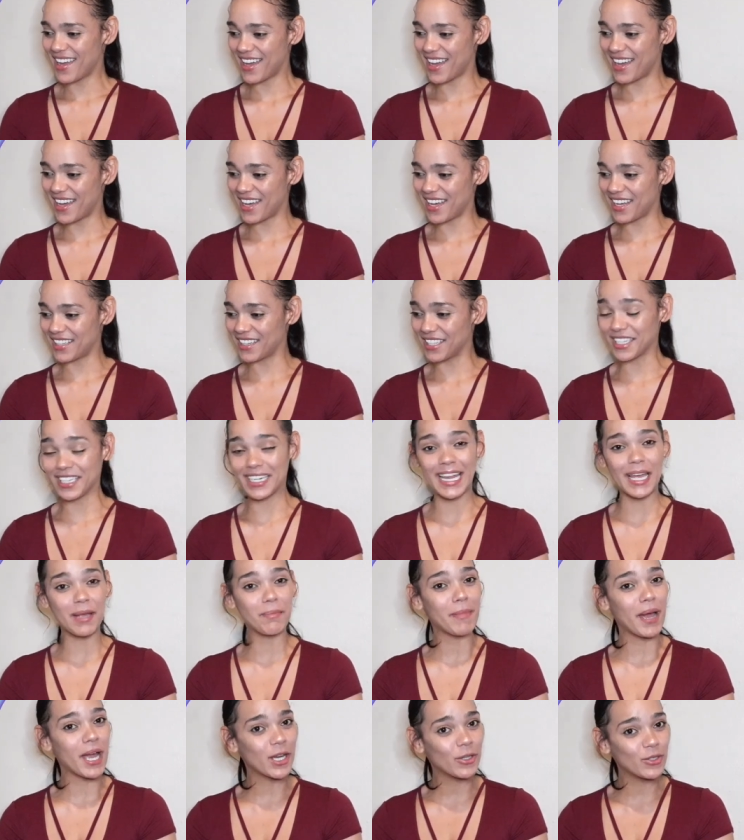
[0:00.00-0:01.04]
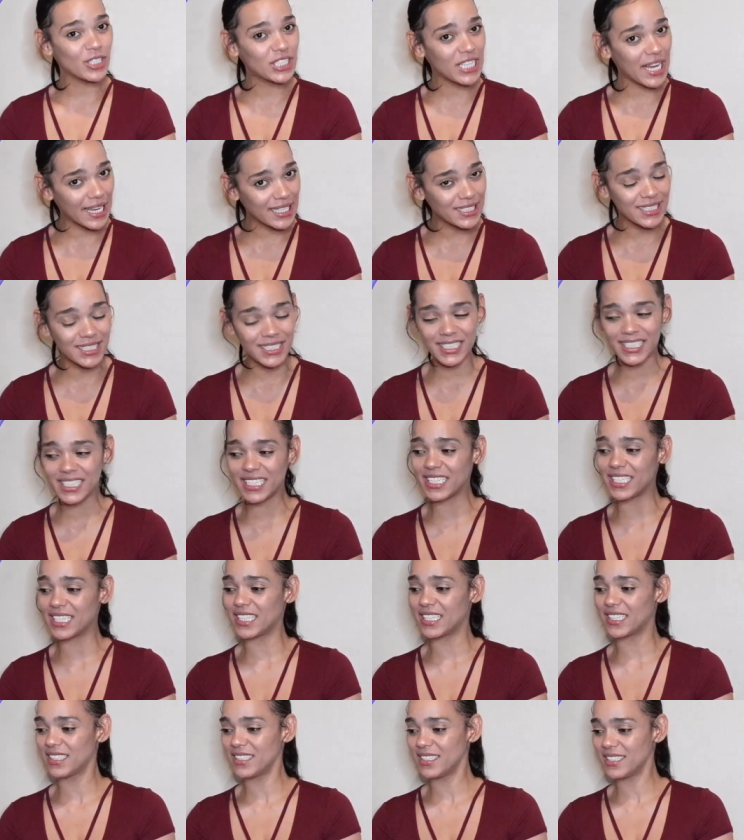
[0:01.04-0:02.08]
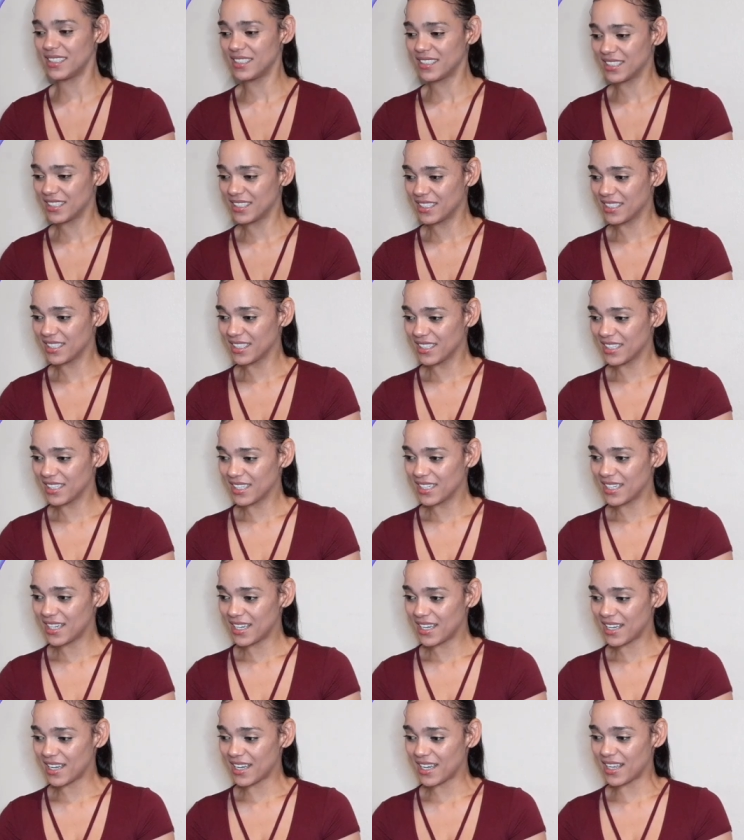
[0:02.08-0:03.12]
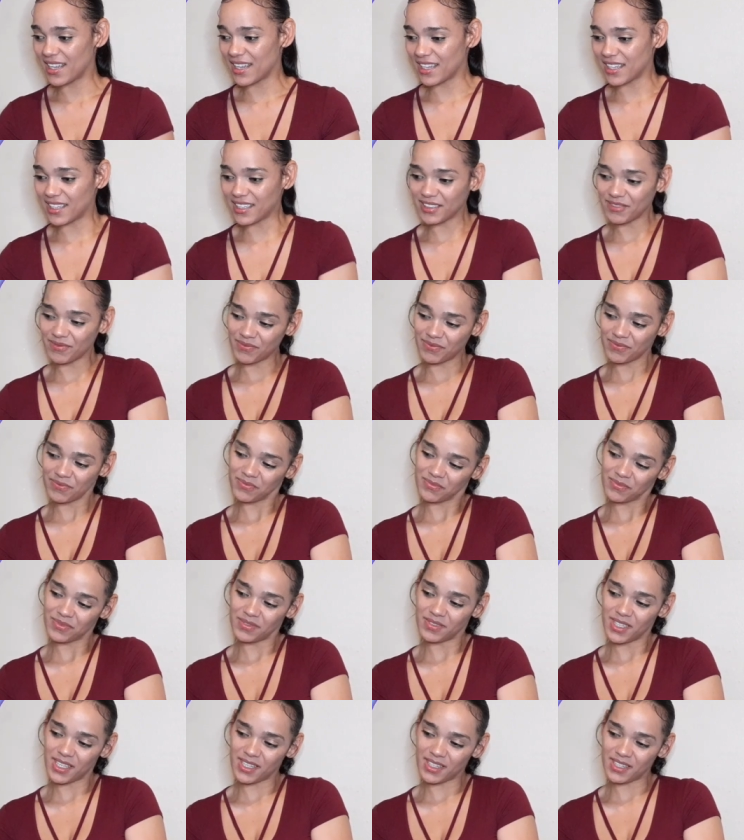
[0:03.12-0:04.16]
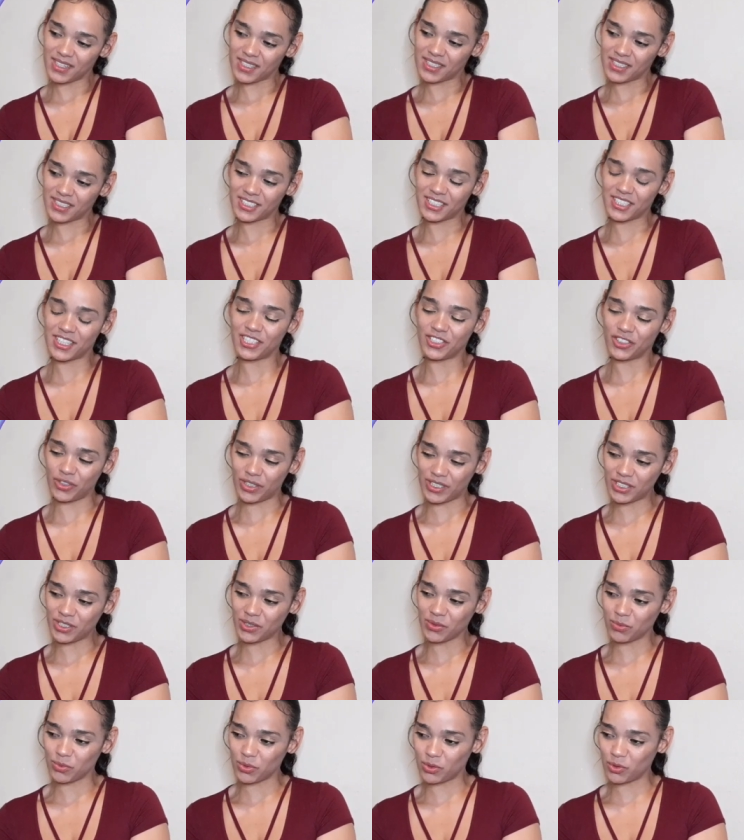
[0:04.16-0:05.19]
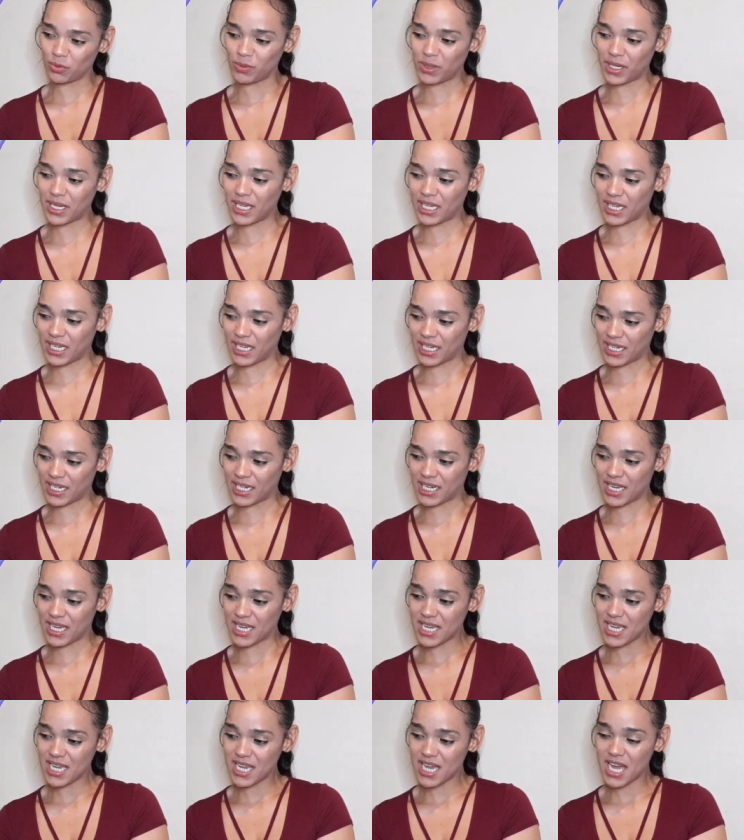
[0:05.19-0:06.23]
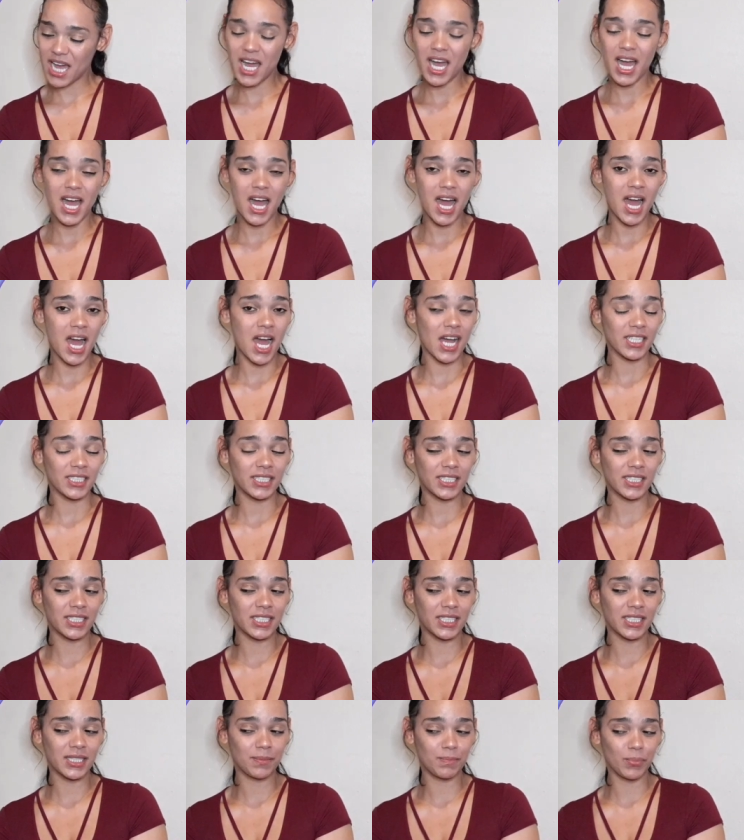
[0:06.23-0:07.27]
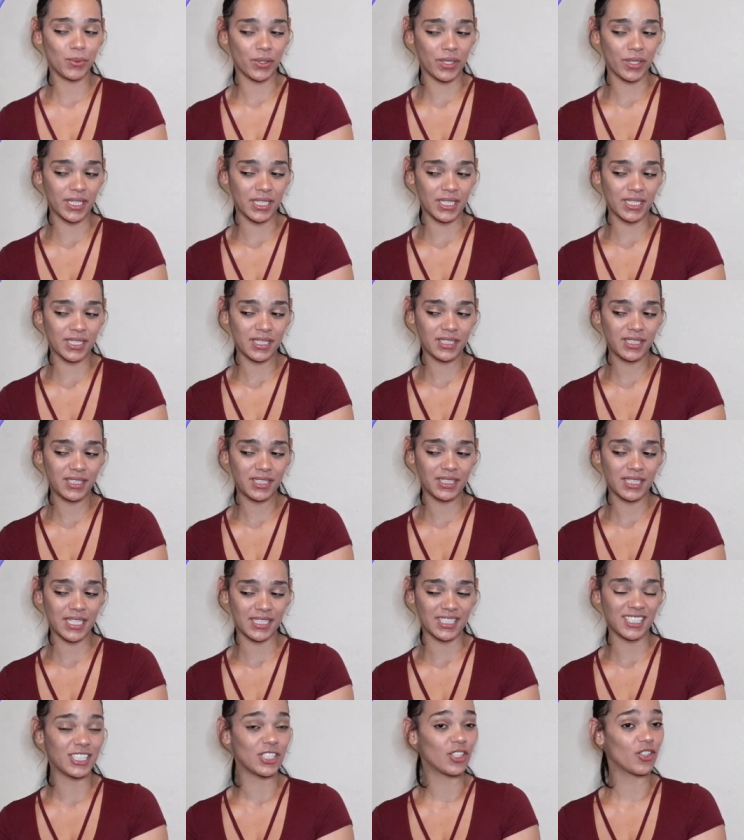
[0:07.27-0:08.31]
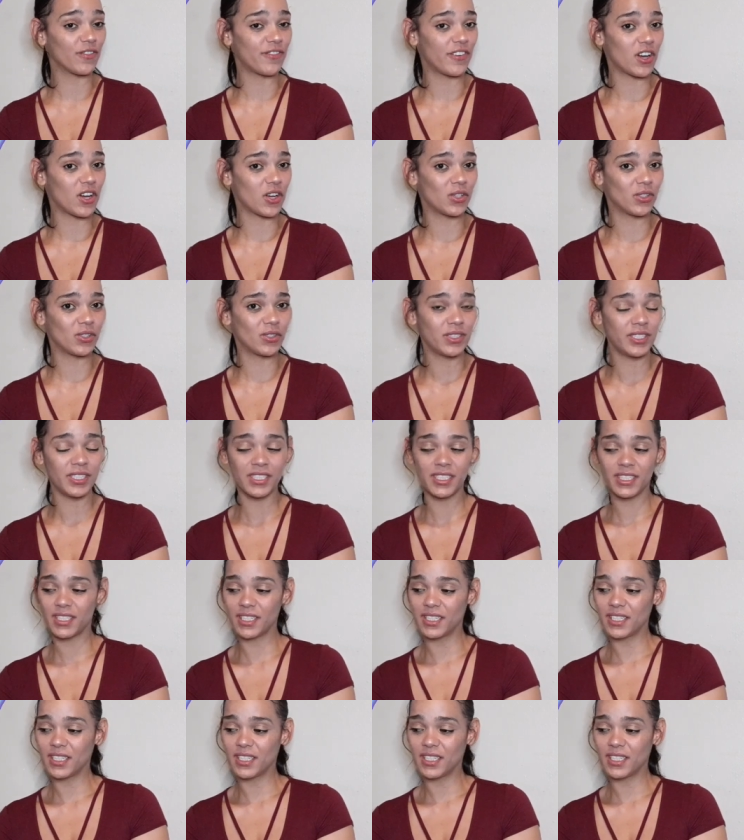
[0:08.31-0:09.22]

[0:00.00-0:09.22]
Uh, looking like Michael Jackson again. Uh, this is the dressing room in Hot Springs at Centerfold.